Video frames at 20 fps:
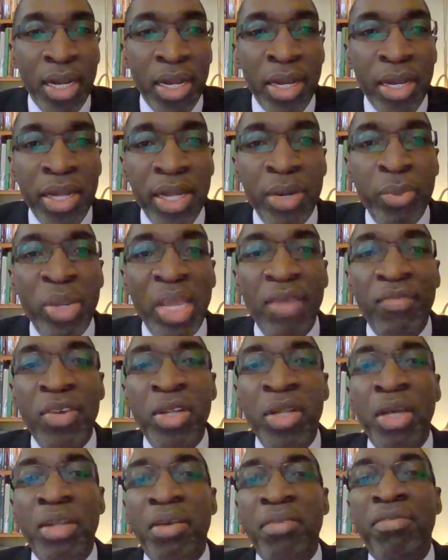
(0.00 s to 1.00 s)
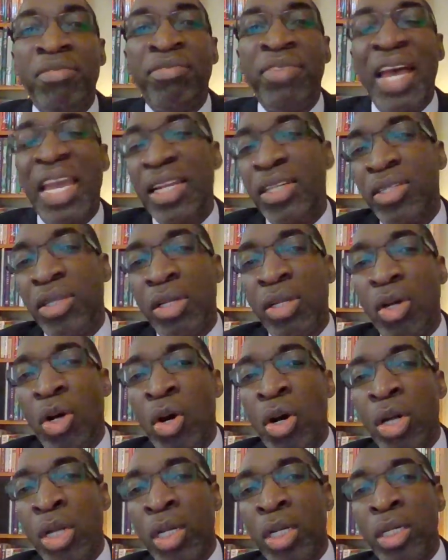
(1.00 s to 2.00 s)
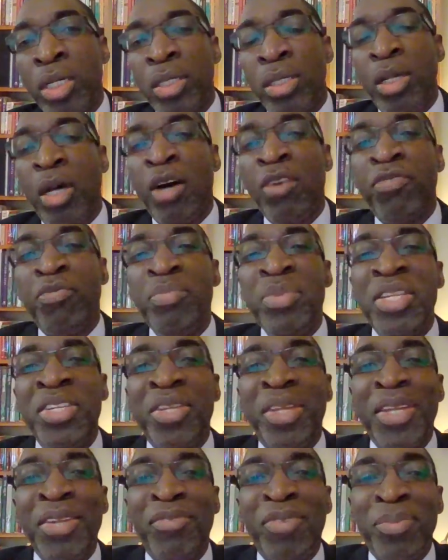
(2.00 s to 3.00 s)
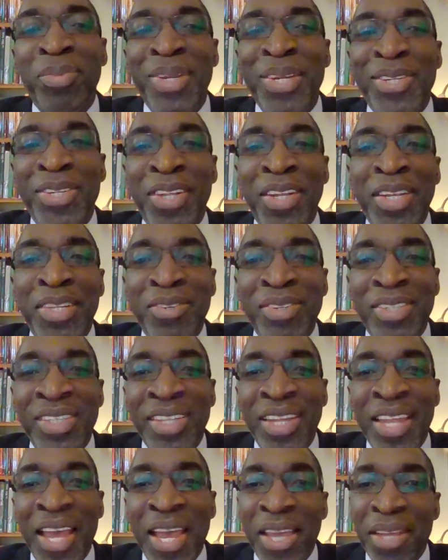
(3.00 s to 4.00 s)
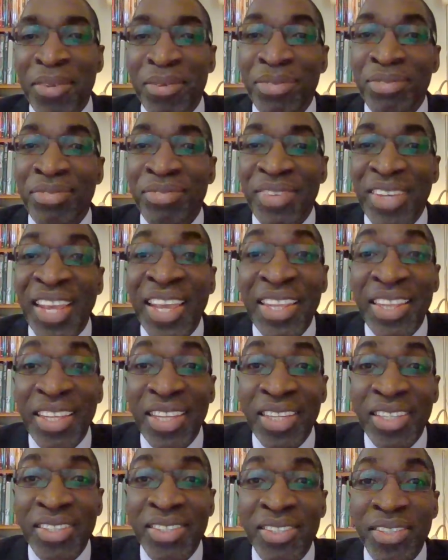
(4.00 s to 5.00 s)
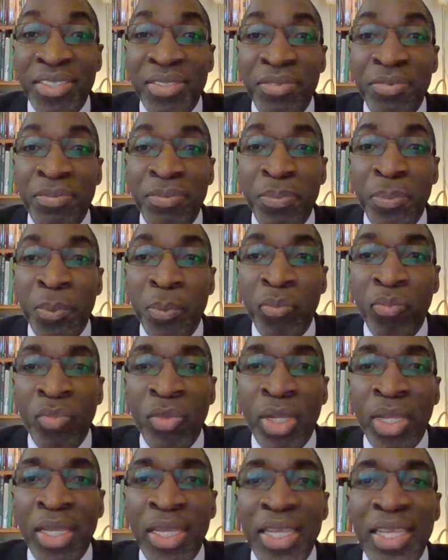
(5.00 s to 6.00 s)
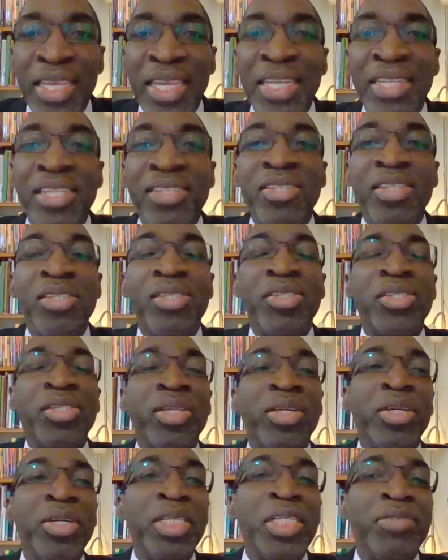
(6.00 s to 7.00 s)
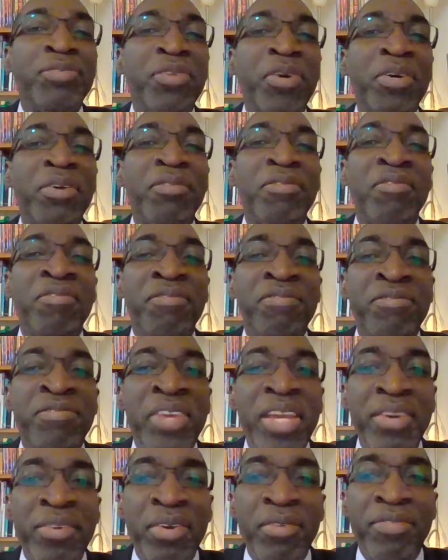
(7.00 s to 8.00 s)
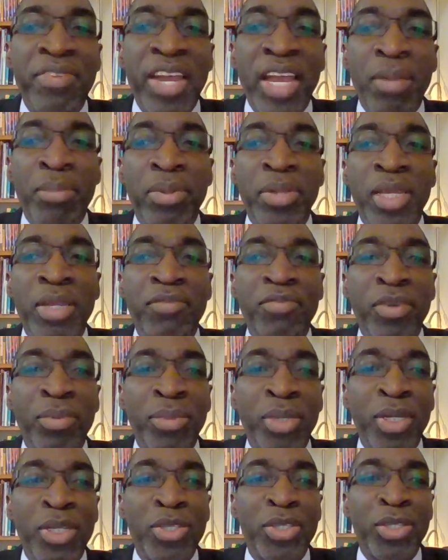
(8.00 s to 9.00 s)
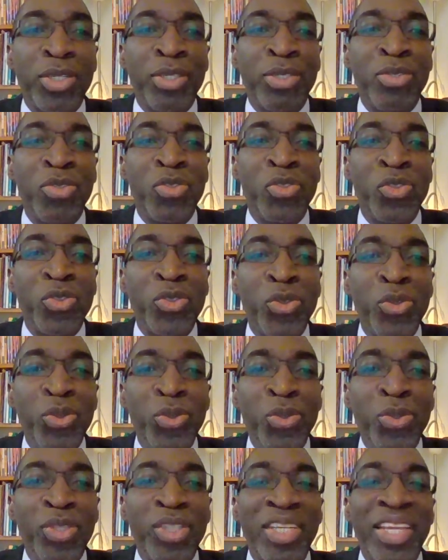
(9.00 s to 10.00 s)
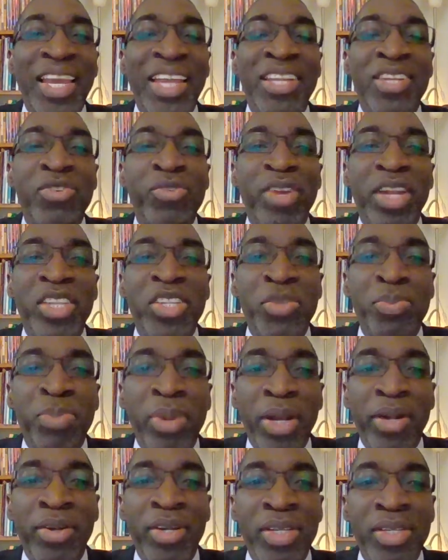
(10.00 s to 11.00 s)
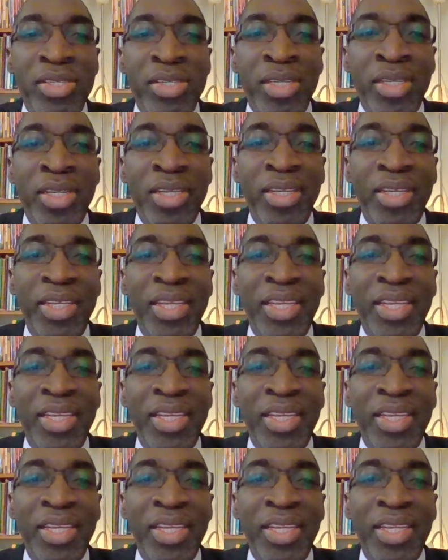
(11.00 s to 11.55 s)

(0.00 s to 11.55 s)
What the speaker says: Here we have another vital organ of media and information literacy life, ethics. It is the search for verifiable information, truth, and transparency